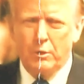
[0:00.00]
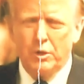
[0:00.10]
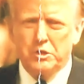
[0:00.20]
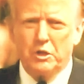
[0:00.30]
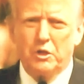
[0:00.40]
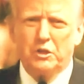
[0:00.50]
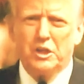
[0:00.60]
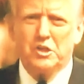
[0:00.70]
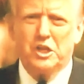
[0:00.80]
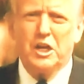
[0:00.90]
And also the
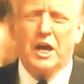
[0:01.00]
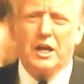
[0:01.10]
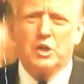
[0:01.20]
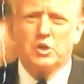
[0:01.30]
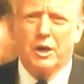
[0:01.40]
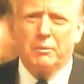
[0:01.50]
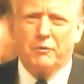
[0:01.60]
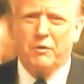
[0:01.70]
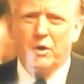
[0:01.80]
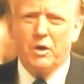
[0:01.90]
things he got in
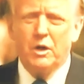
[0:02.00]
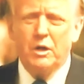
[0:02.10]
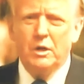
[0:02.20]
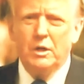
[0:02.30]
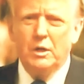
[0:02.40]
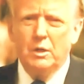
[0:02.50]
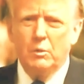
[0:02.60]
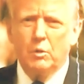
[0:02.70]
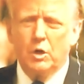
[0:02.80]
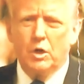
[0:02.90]
trouble for
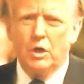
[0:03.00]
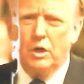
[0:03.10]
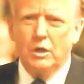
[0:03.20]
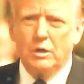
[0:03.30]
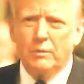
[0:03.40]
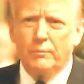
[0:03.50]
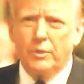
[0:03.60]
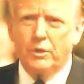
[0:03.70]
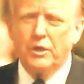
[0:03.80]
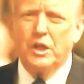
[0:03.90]
were
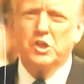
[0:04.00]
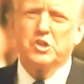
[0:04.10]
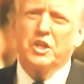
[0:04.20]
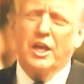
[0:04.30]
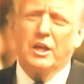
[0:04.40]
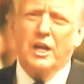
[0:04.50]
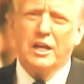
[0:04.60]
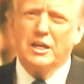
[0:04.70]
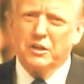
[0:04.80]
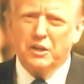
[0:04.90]
things that
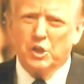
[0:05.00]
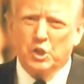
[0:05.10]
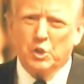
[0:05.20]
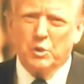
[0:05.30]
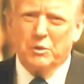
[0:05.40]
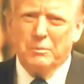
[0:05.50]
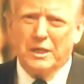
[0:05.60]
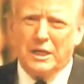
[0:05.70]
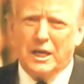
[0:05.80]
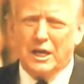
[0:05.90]
had nothing to do with
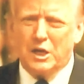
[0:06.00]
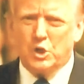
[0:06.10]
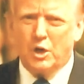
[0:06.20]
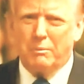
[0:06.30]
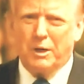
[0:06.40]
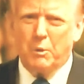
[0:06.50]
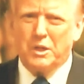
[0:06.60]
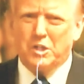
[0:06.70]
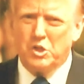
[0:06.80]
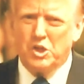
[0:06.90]
me. He got in trouble. He
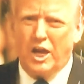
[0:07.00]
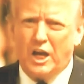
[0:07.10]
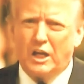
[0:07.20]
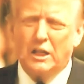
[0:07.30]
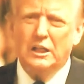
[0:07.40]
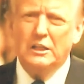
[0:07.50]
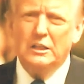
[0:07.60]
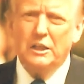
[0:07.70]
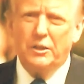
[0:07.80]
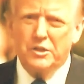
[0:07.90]
went to jail.
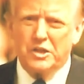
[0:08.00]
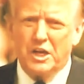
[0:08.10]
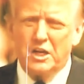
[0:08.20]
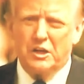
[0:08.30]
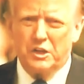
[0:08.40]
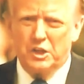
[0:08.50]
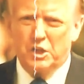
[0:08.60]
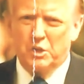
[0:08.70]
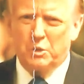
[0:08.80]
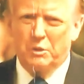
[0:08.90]
This had nothing
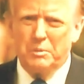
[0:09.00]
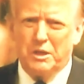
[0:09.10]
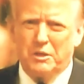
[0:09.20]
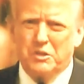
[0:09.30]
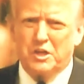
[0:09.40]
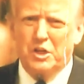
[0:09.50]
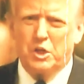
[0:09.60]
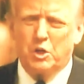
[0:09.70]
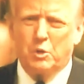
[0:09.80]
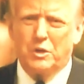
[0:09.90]
to do with me. This had
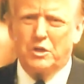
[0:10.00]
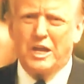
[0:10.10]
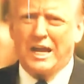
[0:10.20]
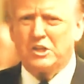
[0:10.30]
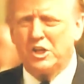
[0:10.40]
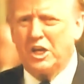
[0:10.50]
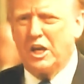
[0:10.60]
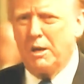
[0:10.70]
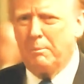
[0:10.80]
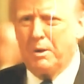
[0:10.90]
to do with the taxi
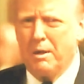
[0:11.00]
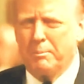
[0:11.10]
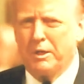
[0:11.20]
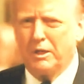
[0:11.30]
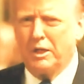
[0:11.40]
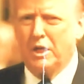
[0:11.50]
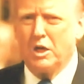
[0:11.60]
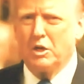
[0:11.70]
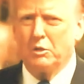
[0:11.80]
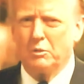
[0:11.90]
cab company that he
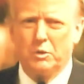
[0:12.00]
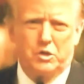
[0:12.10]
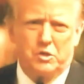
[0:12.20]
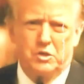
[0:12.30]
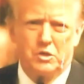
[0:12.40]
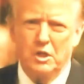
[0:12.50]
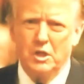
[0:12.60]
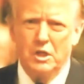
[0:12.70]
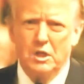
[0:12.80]
owned, which is